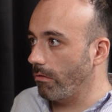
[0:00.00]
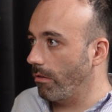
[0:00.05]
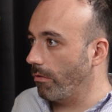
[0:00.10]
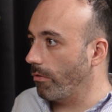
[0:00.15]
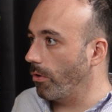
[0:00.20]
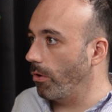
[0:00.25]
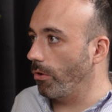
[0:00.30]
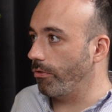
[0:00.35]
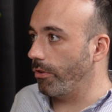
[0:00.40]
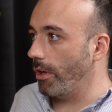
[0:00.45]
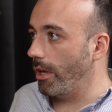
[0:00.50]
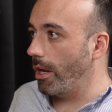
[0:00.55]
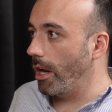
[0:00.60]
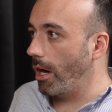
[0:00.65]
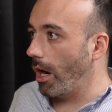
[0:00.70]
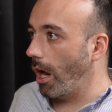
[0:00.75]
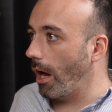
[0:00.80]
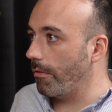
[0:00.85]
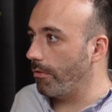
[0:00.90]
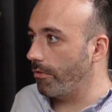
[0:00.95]
Of course, in a
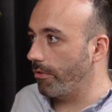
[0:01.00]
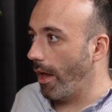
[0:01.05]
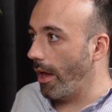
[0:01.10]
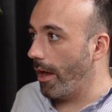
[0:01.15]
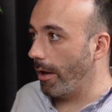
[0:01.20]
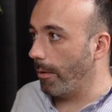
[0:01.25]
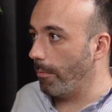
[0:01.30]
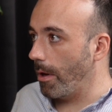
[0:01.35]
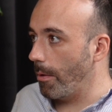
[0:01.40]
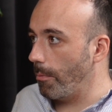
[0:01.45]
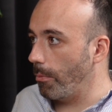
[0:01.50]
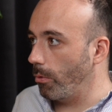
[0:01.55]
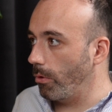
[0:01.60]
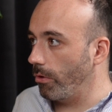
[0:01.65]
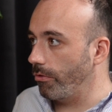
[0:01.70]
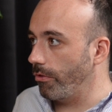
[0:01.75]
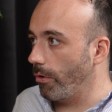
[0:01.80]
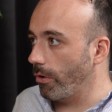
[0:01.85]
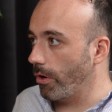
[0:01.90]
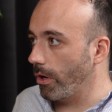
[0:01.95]
live setting, people are
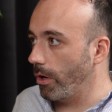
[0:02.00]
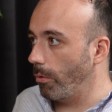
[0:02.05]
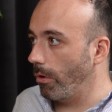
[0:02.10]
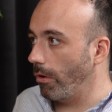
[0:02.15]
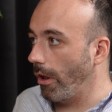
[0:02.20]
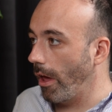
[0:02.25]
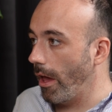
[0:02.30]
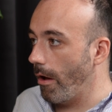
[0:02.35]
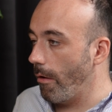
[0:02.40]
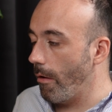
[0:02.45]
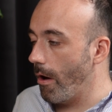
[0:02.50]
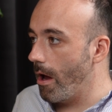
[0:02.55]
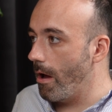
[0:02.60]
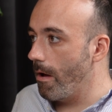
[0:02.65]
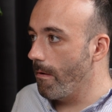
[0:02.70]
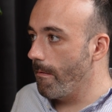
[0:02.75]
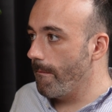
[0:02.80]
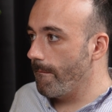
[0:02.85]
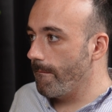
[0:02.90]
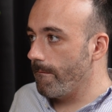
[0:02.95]
still going to want to hear it.
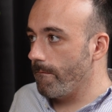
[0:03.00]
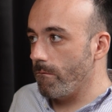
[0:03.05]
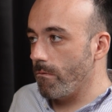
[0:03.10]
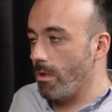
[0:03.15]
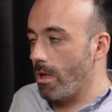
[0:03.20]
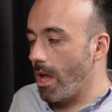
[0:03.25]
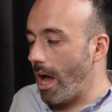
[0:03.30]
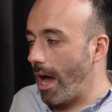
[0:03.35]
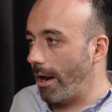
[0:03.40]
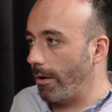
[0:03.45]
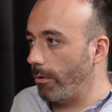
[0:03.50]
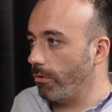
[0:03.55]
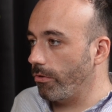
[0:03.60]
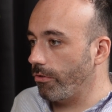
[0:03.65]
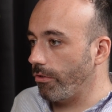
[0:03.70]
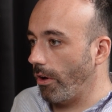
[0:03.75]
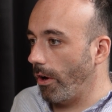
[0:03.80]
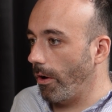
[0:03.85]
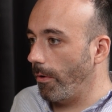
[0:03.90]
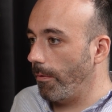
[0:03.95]
And
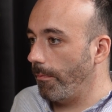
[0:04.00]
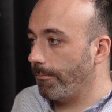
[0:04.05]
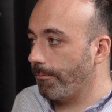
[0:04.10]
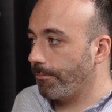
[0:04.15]
also,